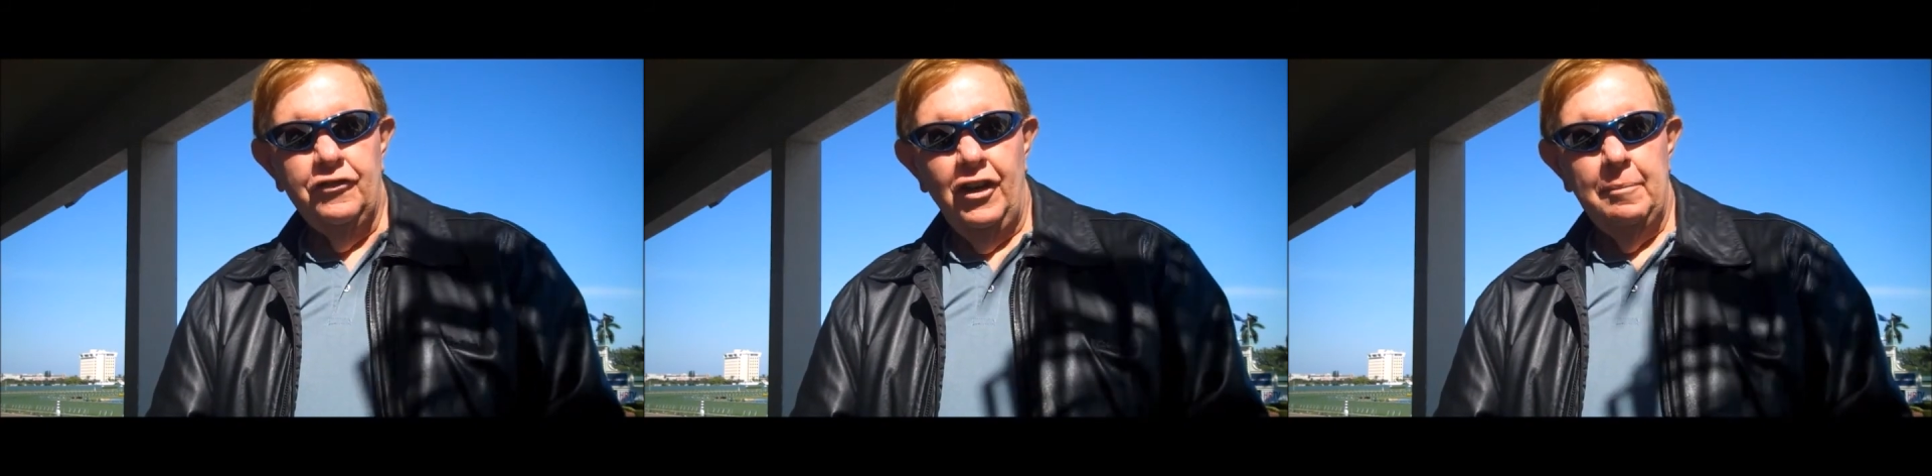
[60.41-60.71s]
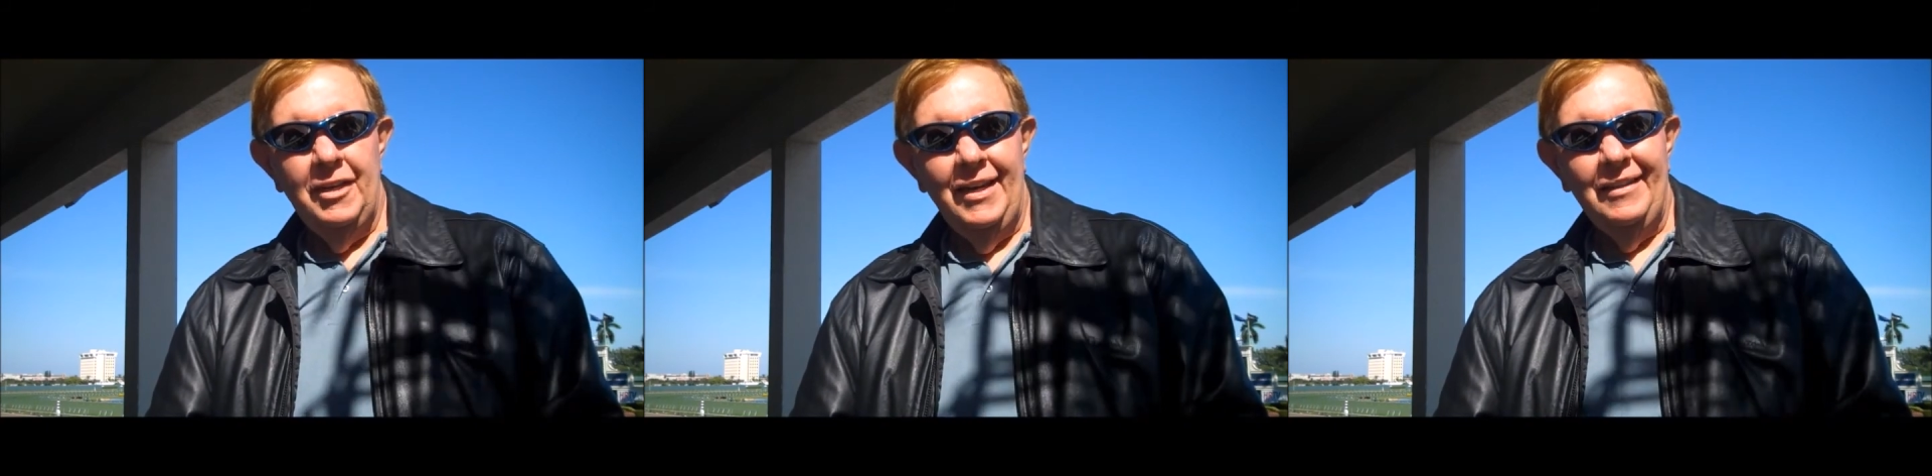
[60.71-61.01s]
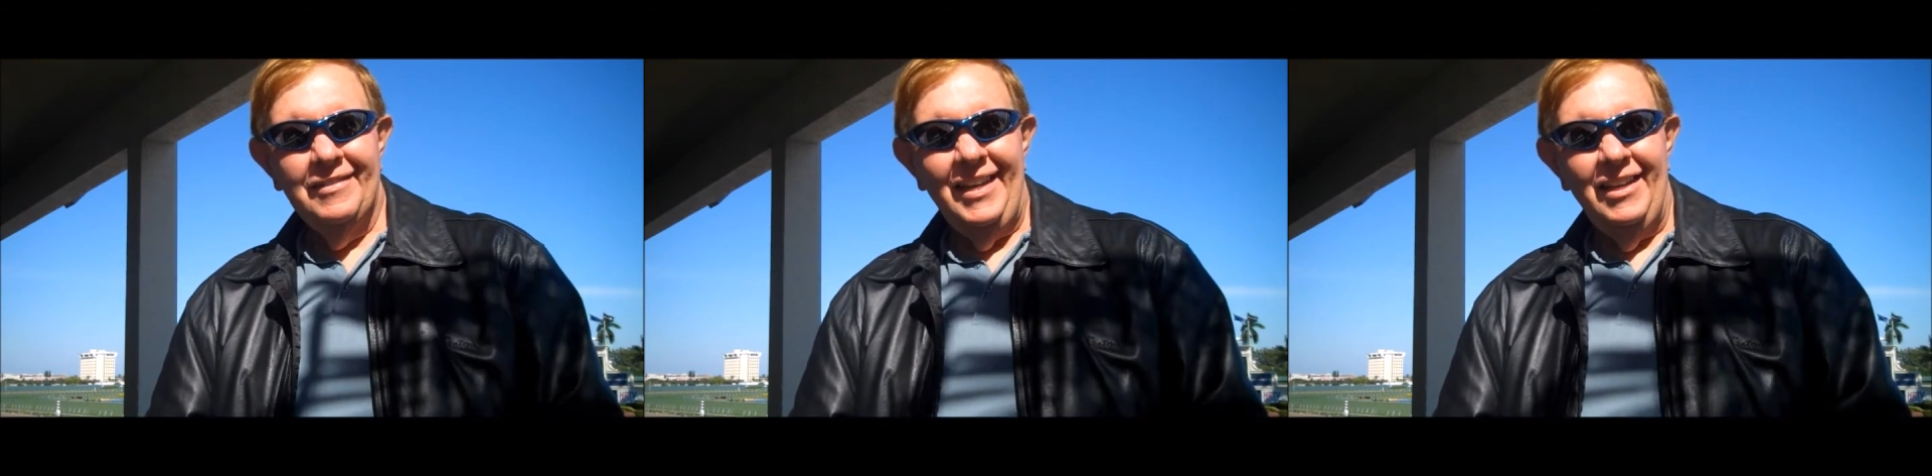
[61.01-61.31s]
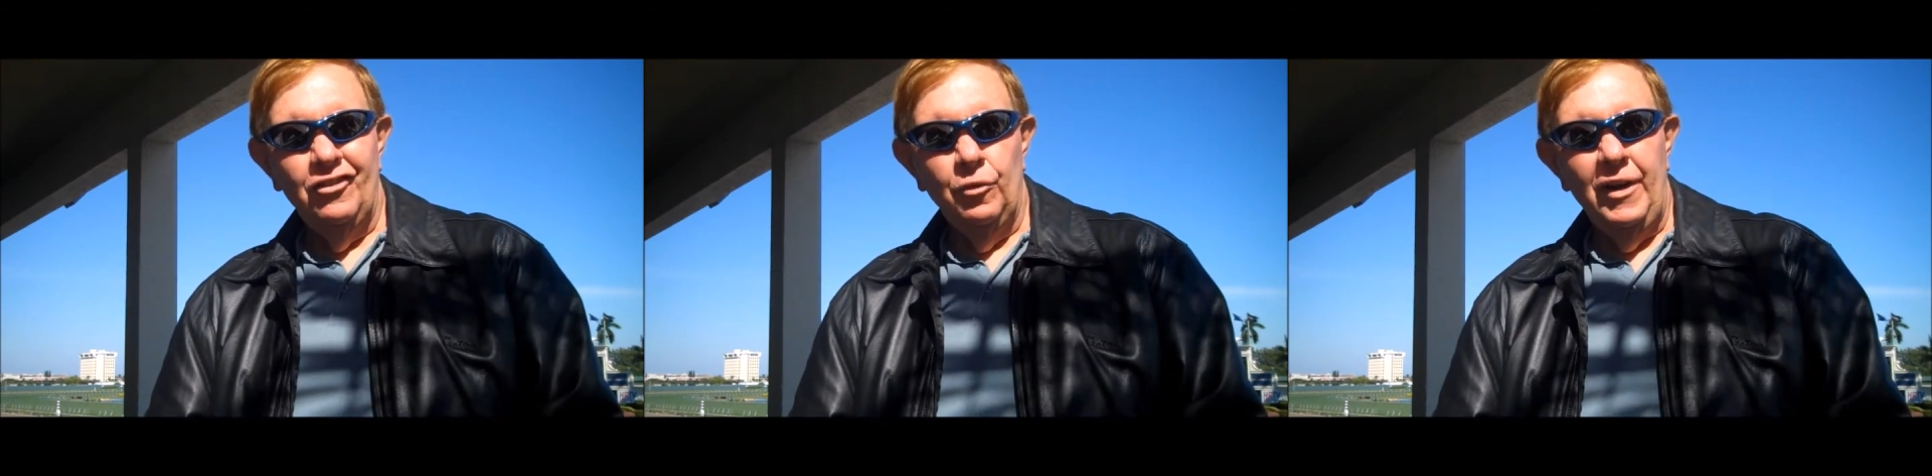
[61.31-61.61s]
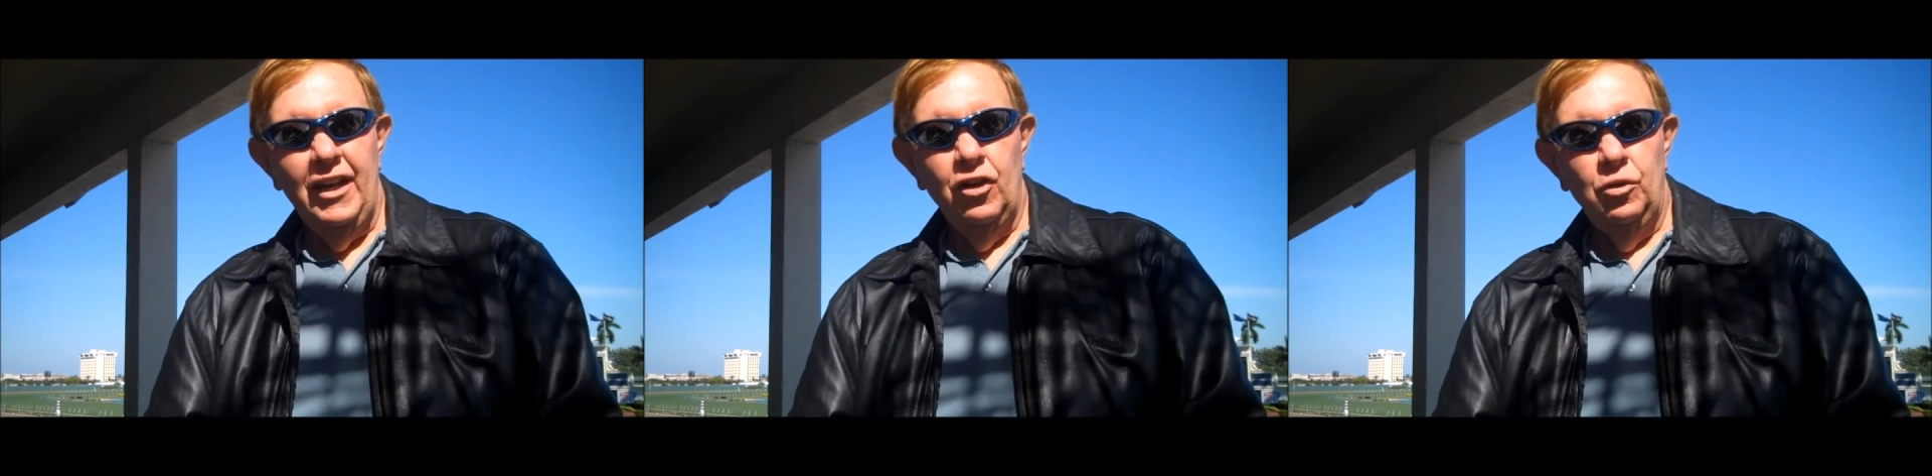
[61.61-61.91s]
champion
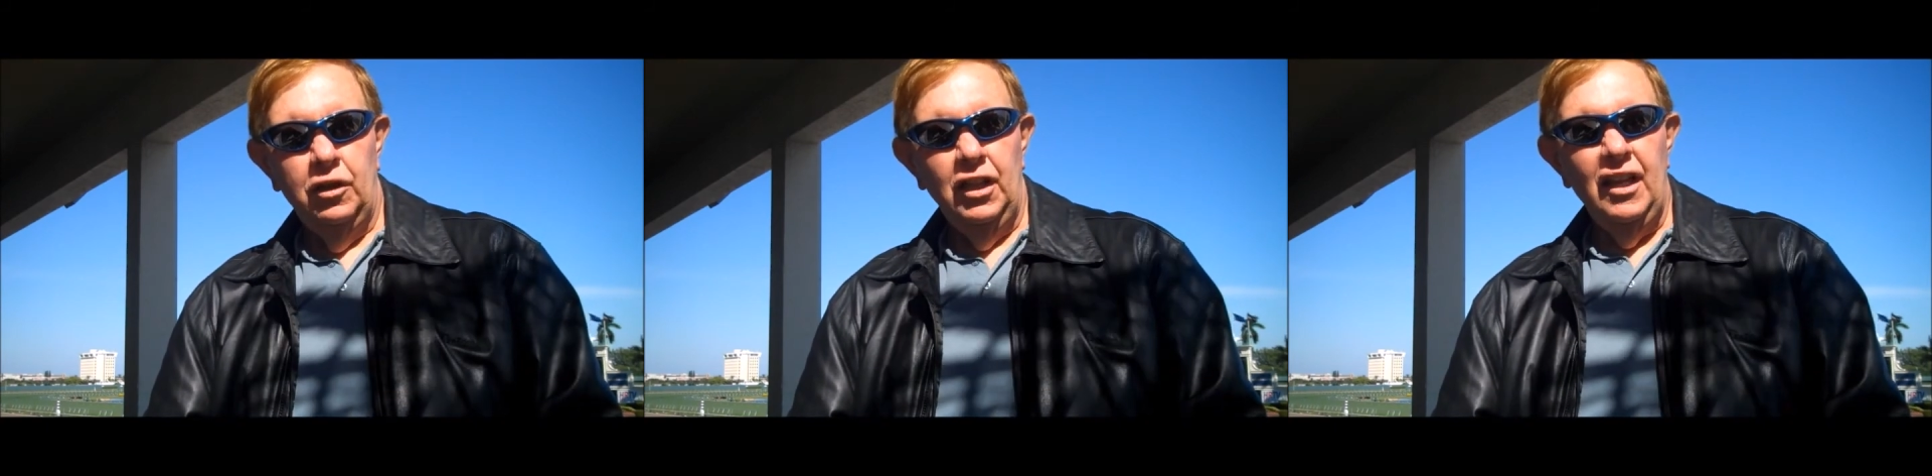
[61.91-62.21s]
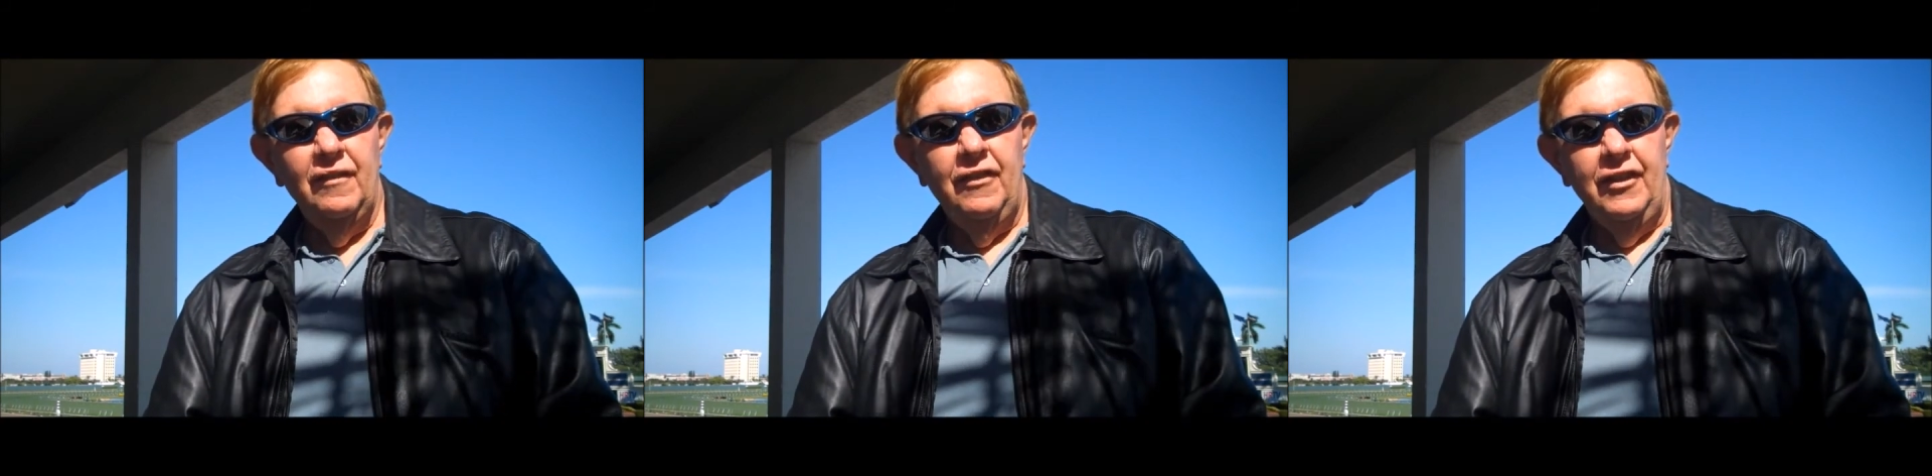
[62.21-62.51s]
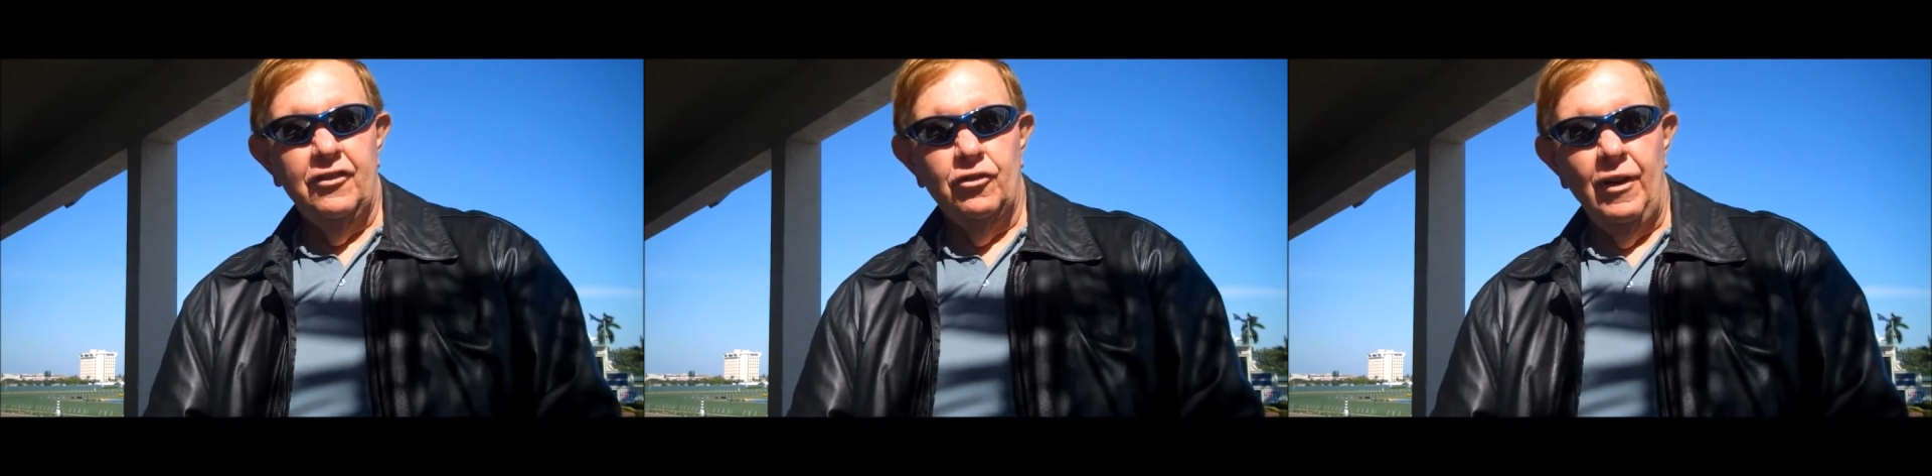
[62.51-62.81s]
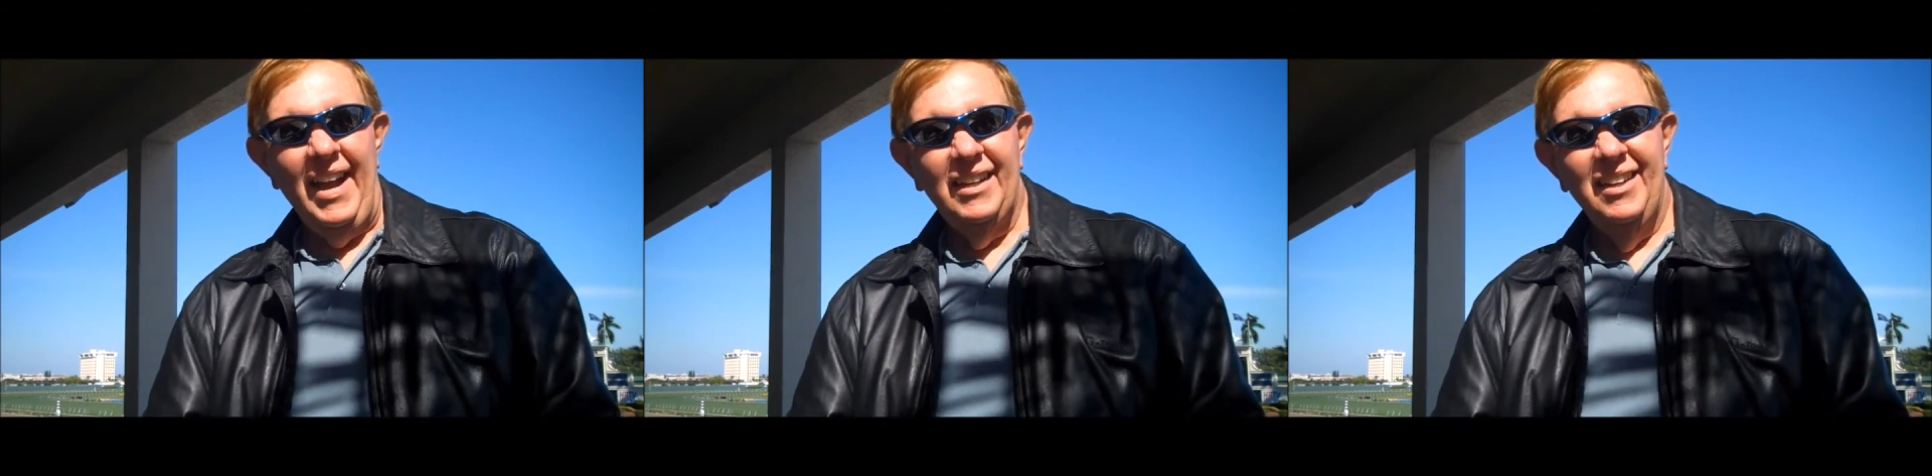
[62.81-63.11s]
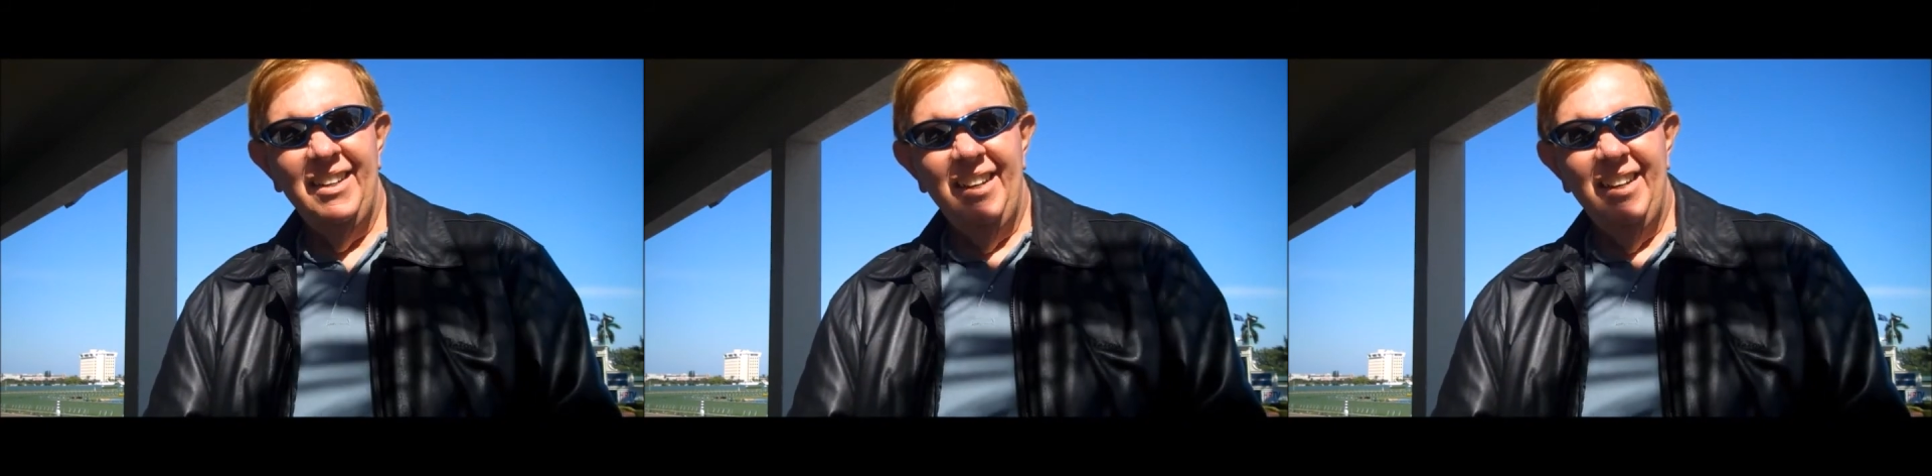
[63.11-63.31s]
Eskendereya, who loved this track.